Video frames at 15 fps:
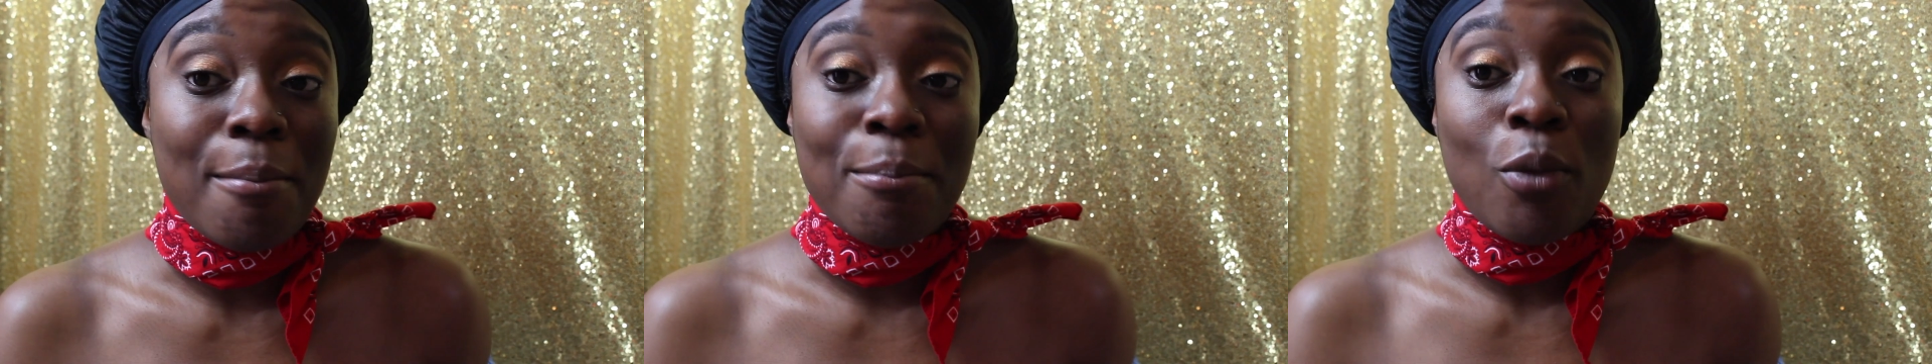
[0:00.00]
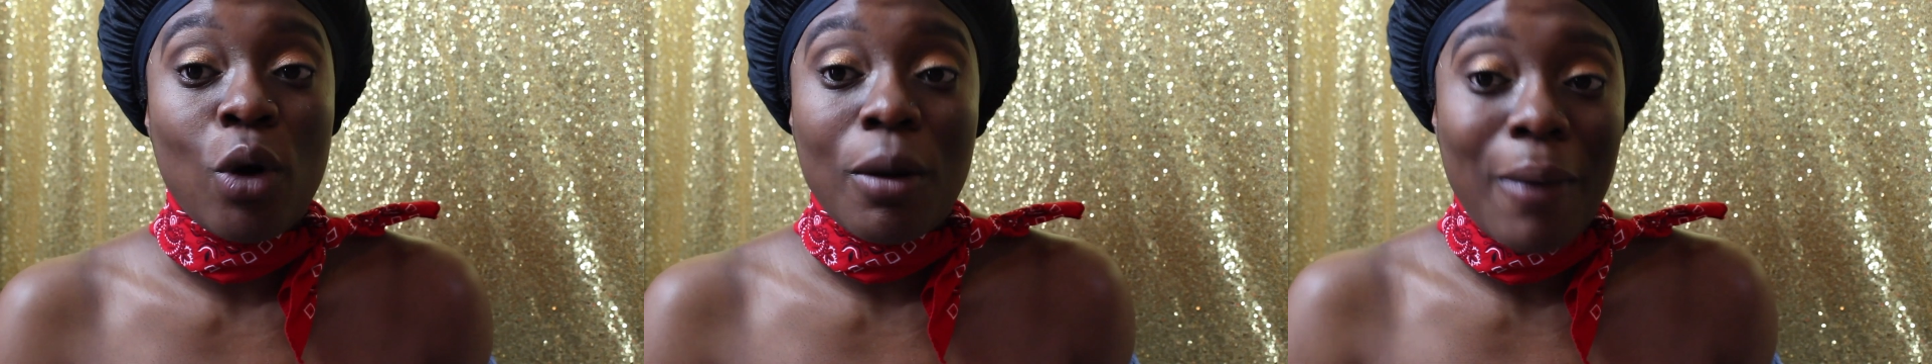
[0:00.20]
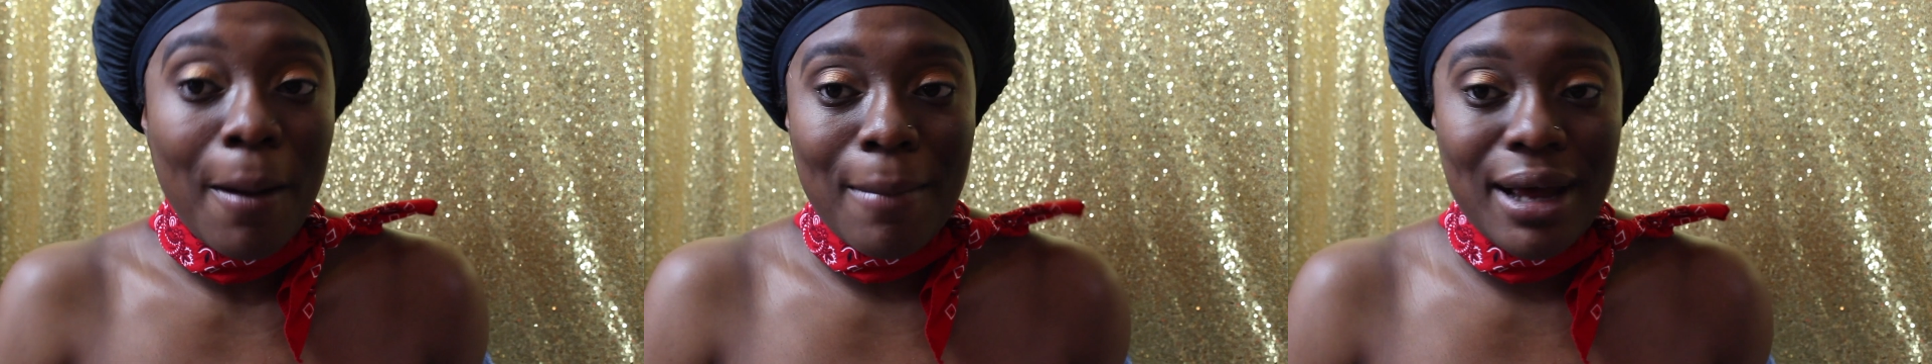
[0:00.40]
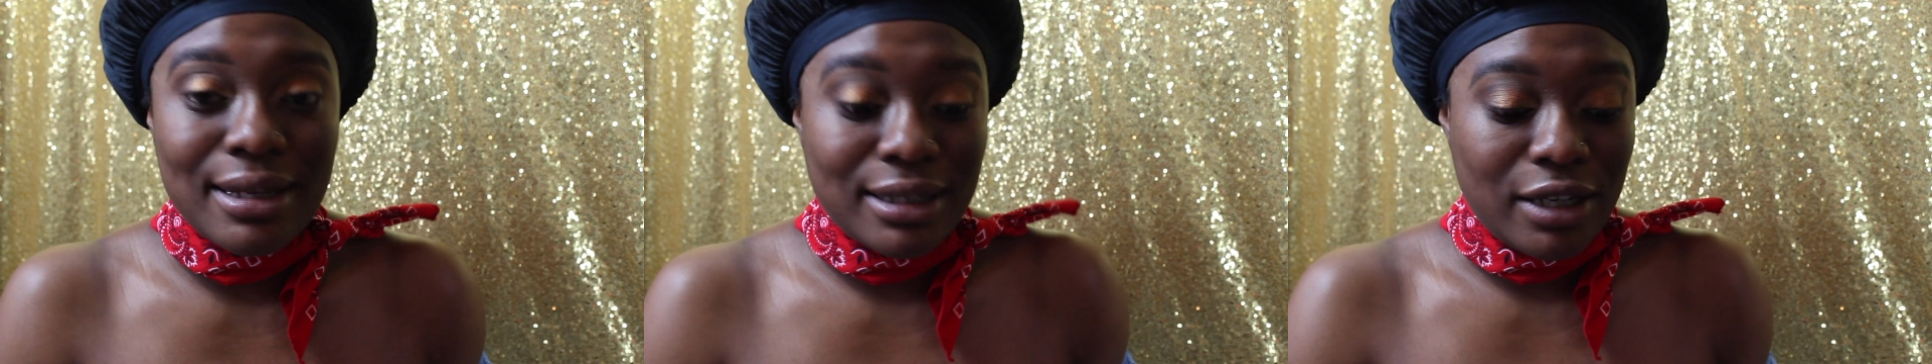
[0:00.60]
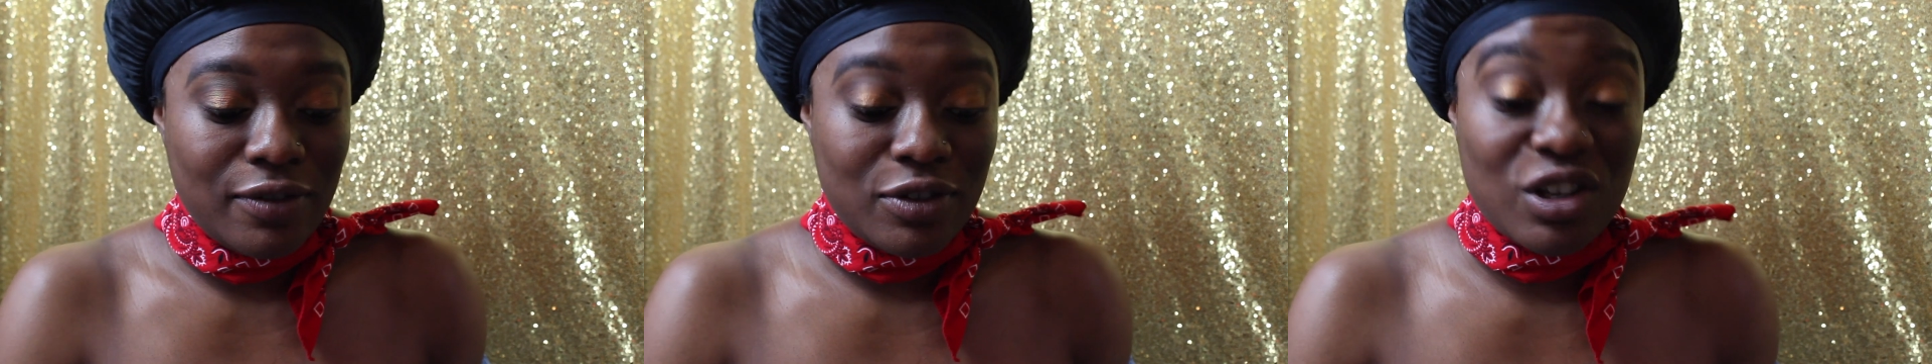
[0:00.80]
more about
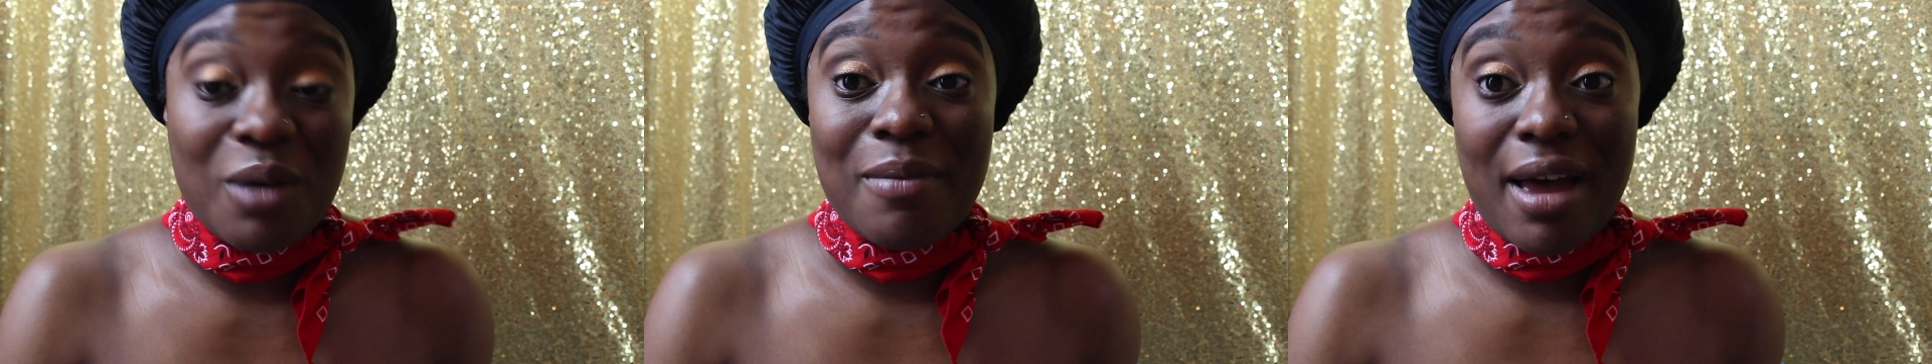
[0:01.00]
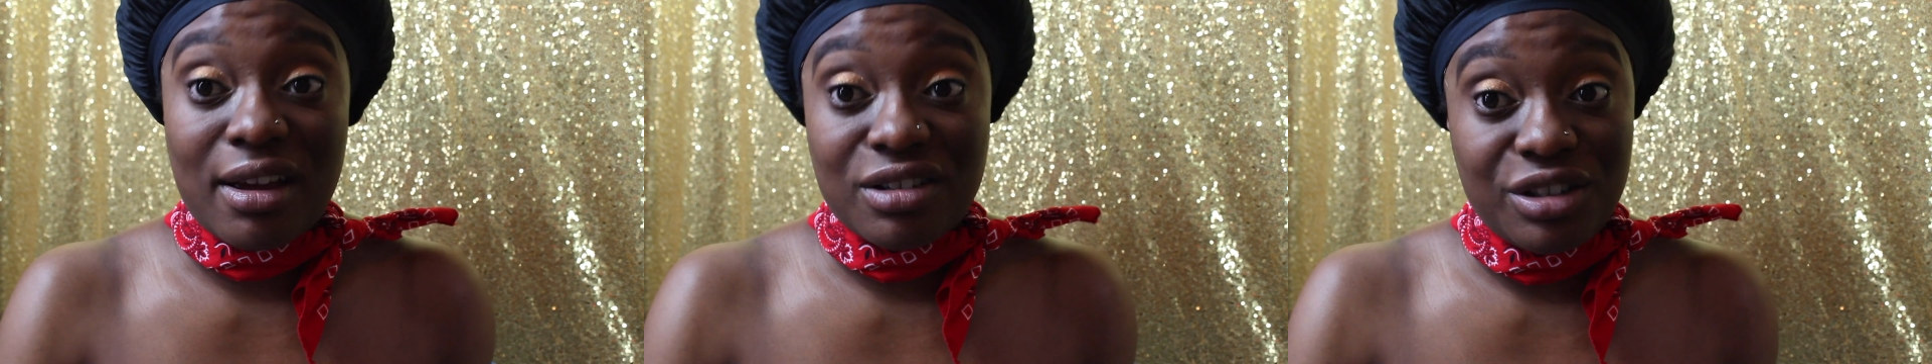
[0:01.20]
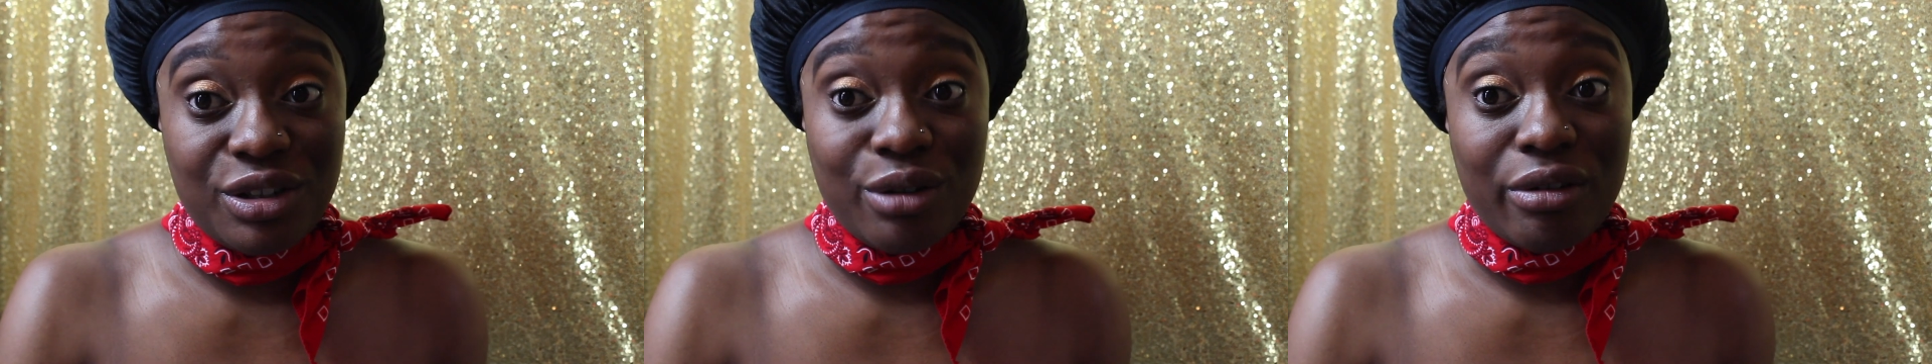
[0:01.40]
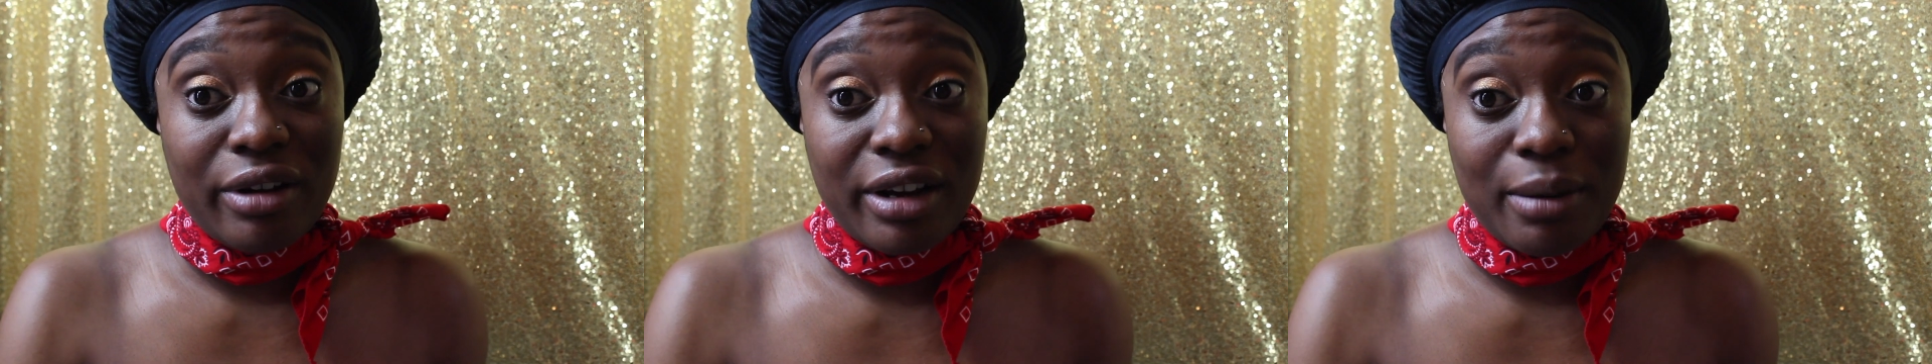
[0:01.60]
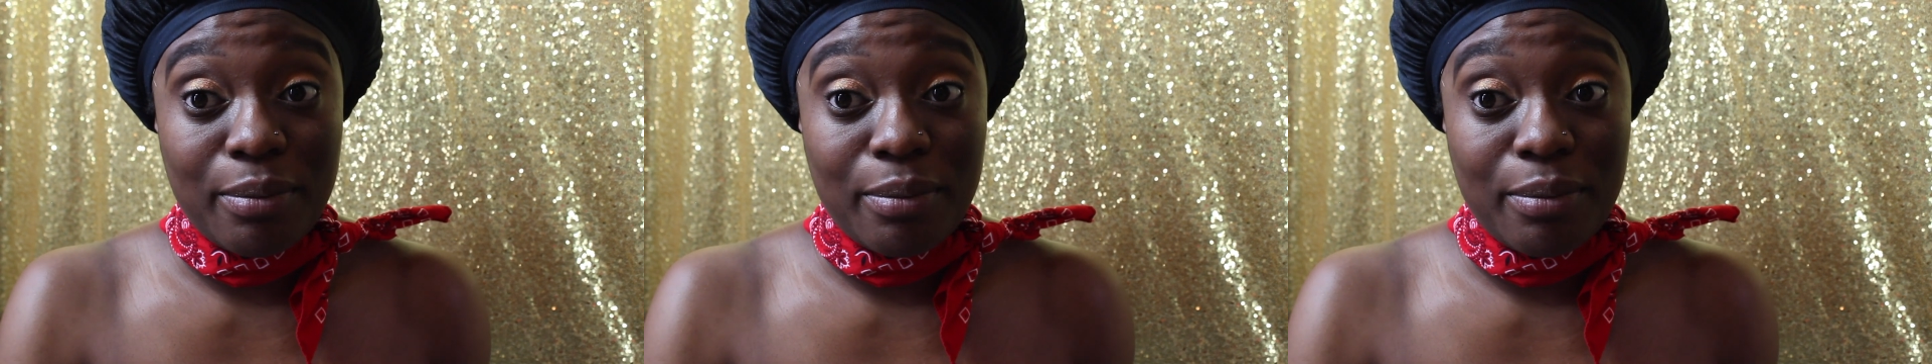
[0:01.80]
myself, so I'm actually growing